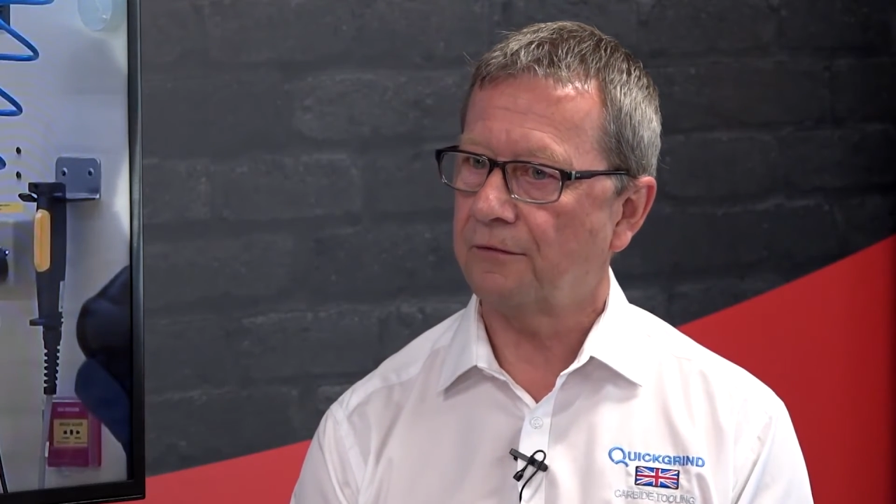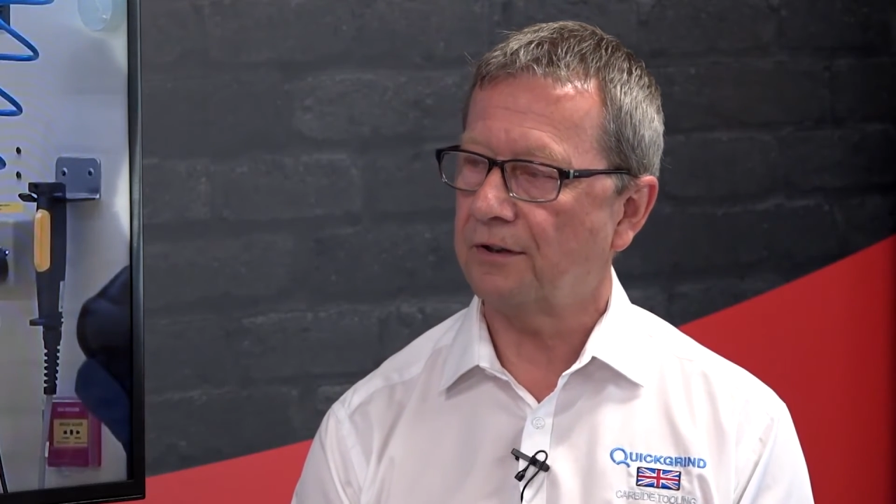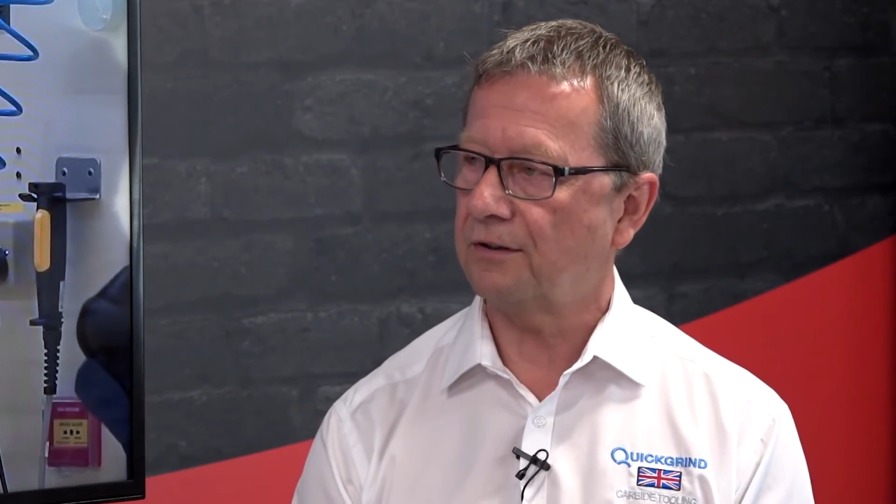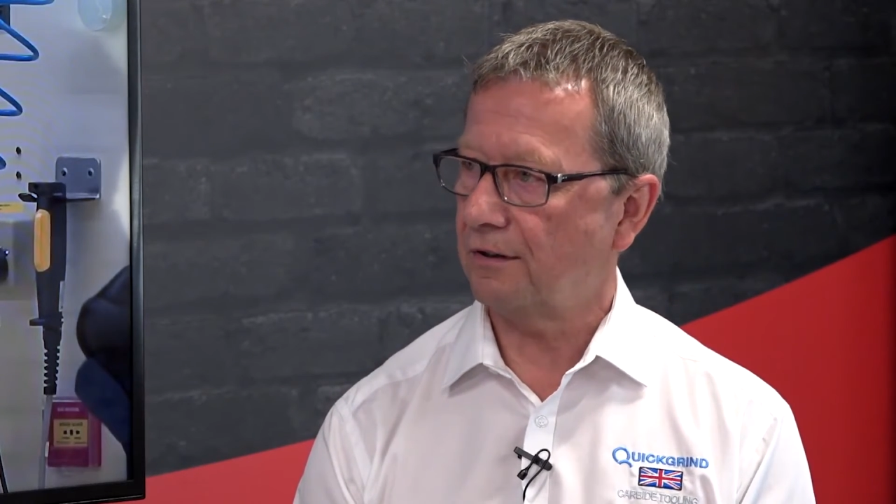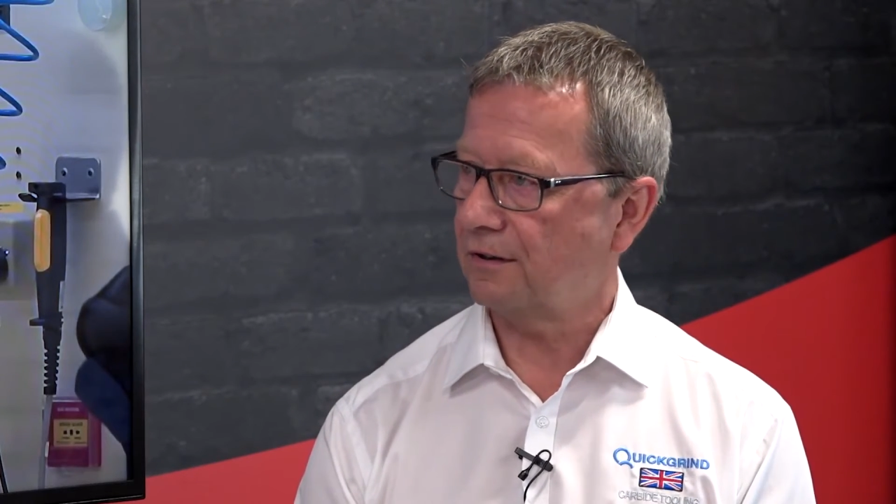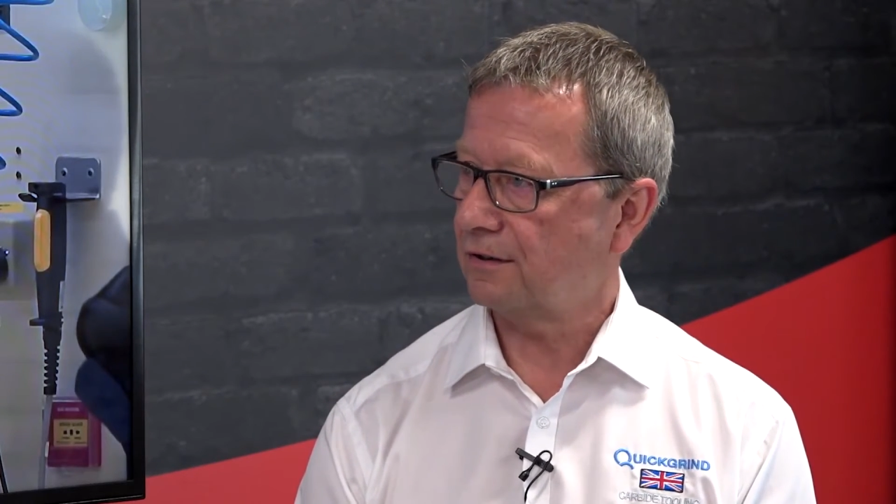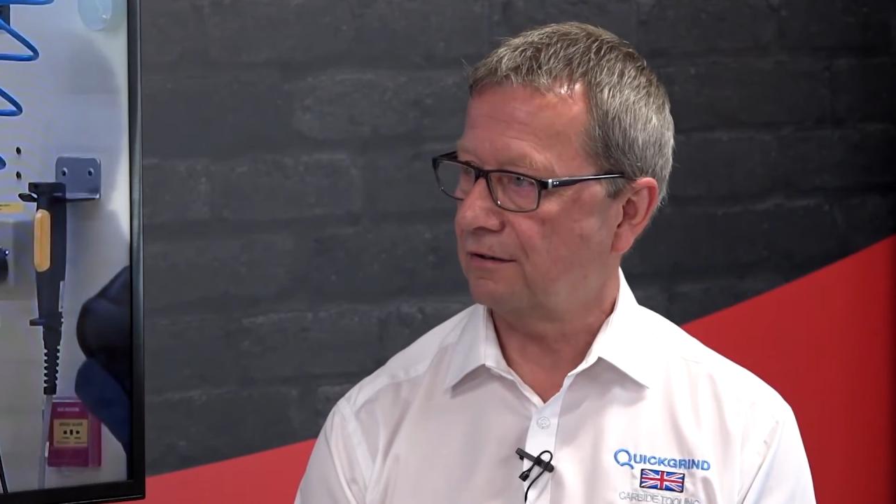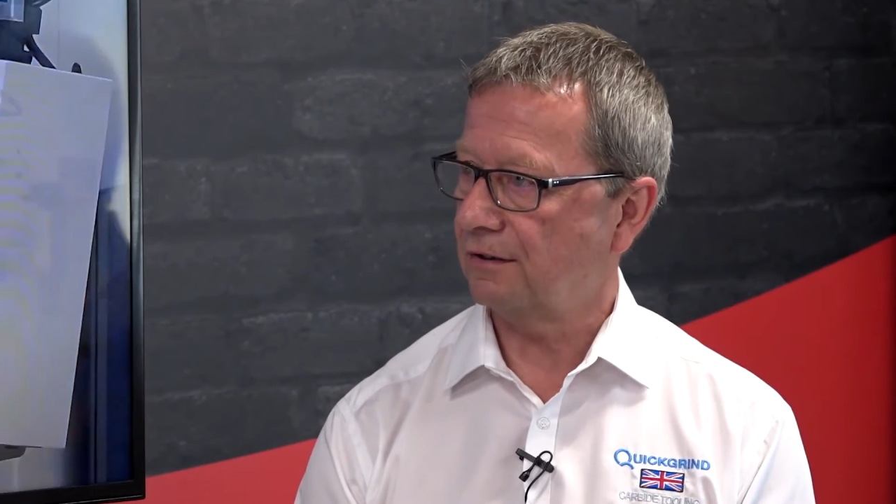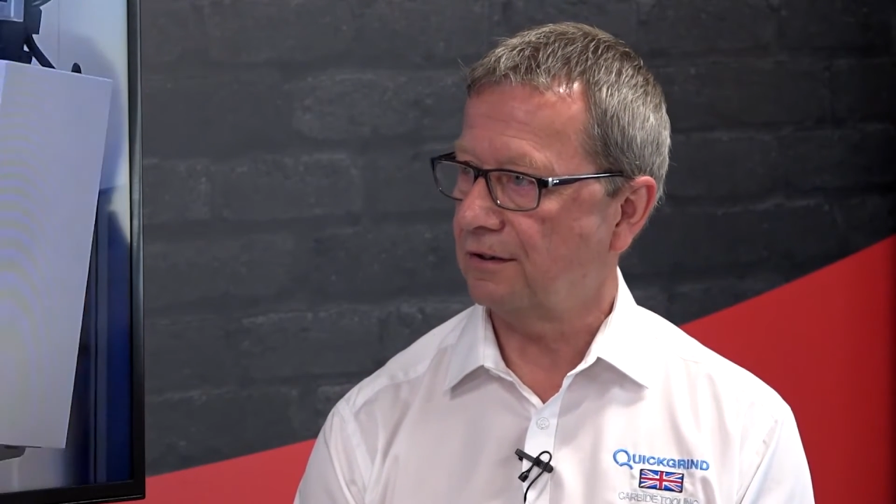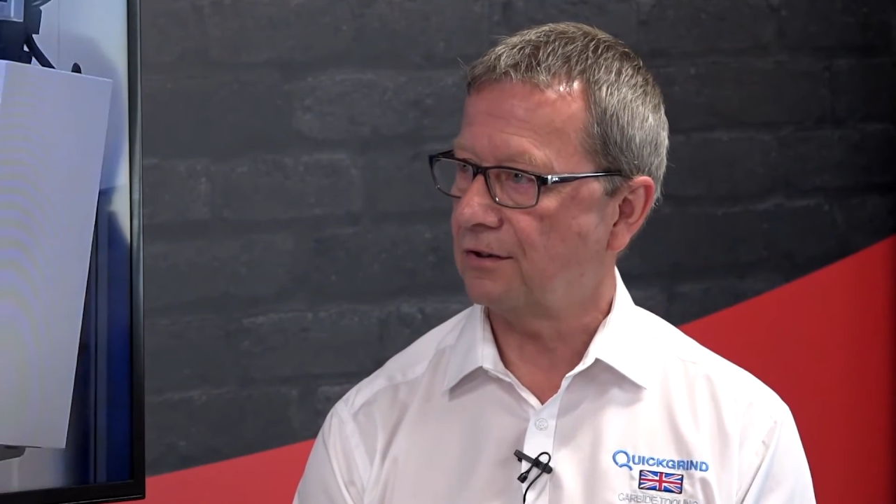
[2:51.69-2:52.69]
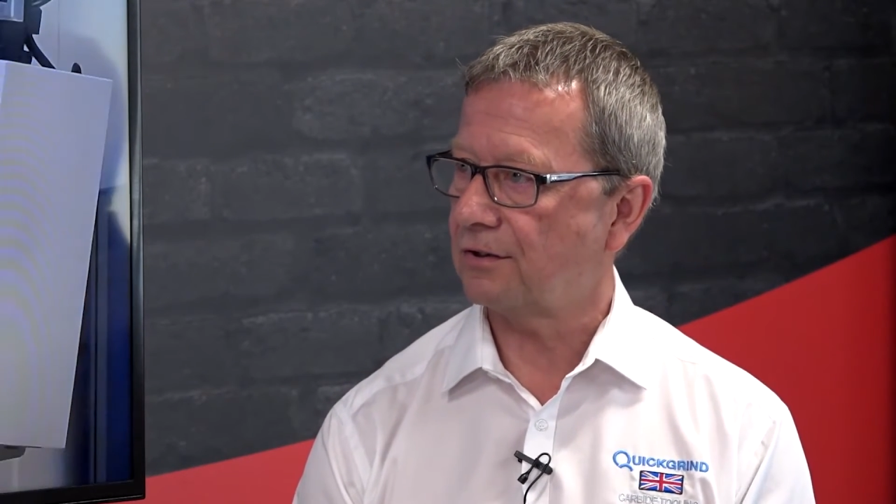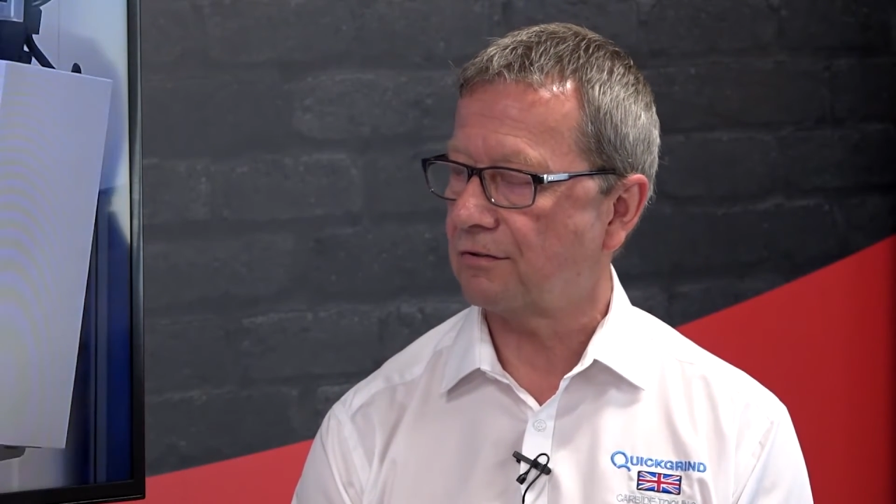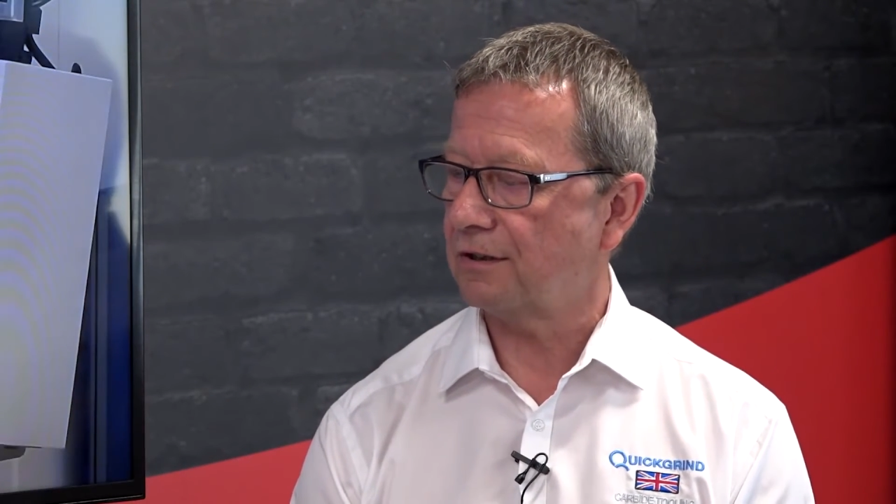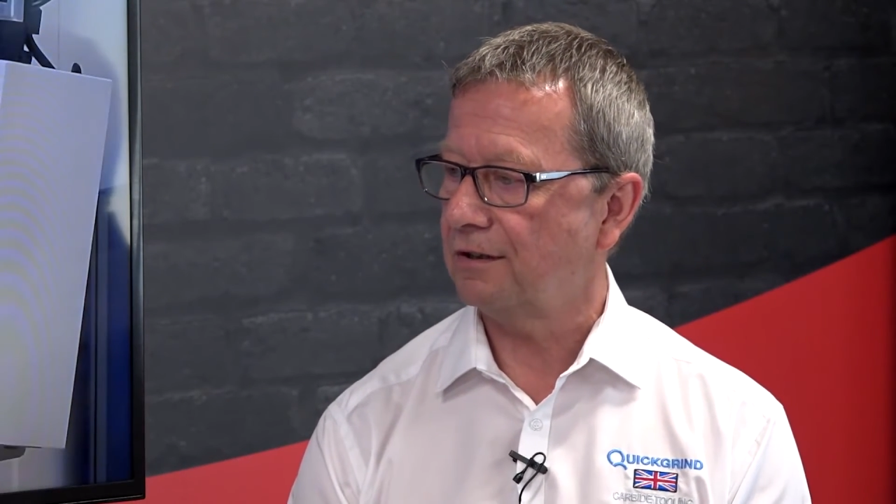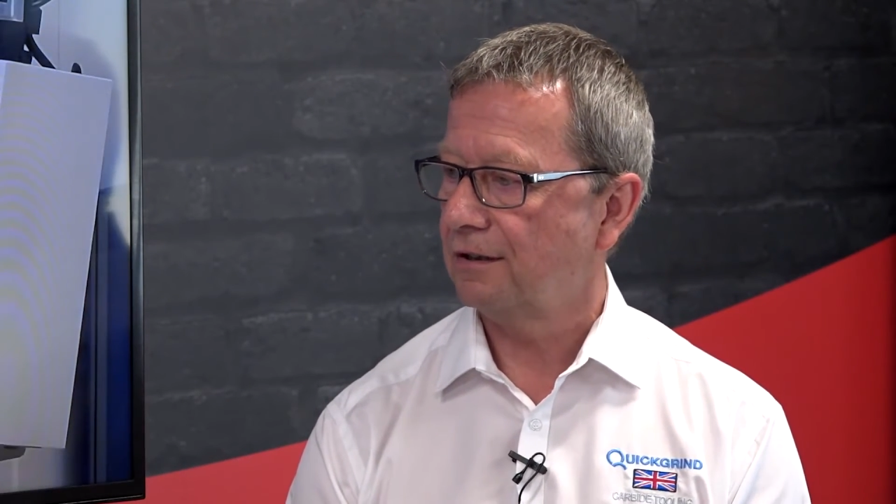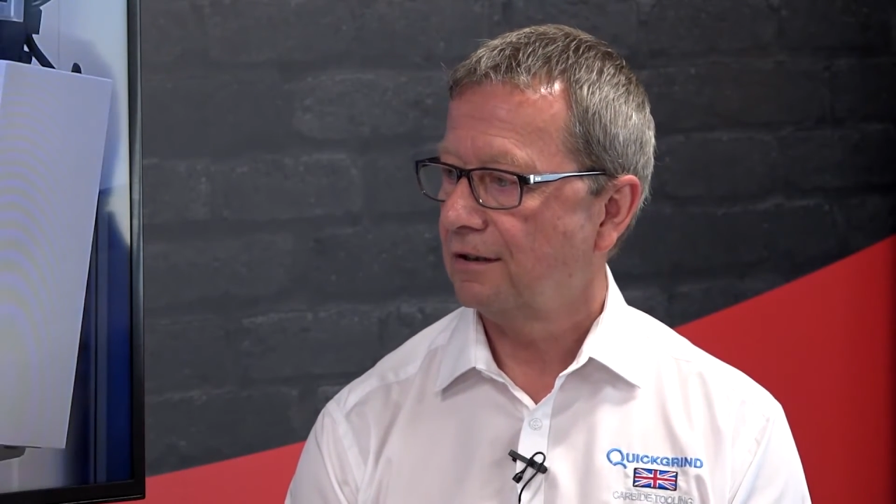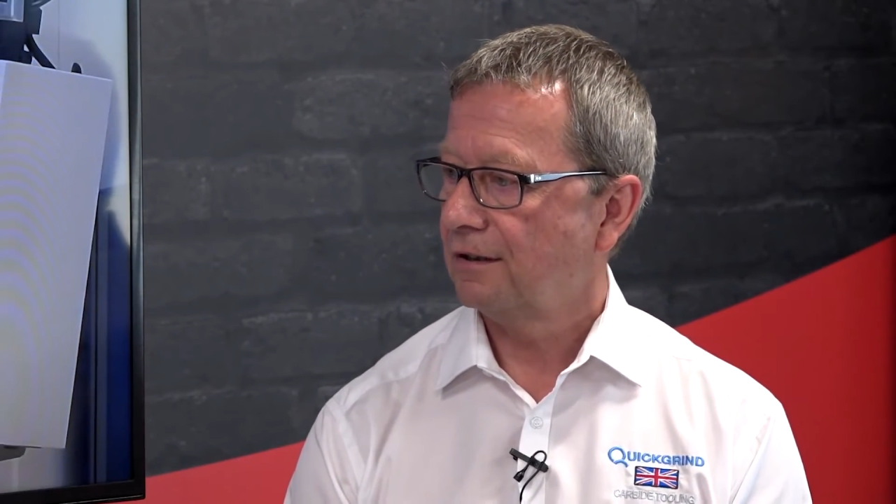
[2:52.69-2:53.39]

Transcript: for the die steel industry.